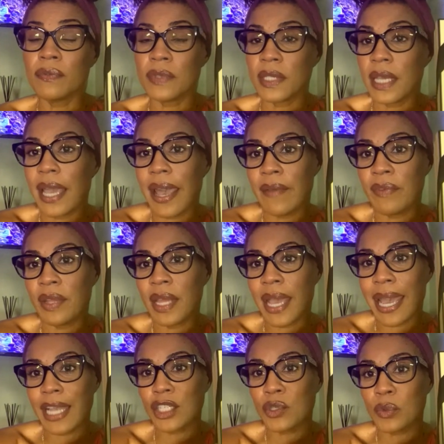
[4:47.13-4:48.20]
to having the
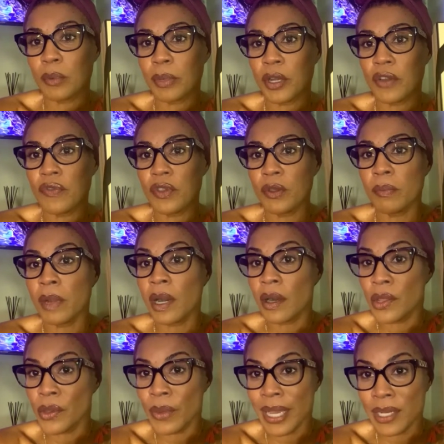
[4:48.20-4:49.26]
actual perfume,
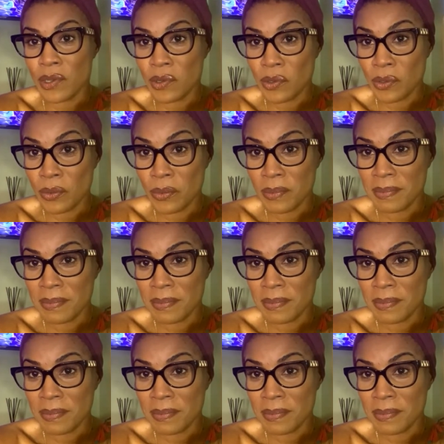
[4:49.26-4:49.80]
although I do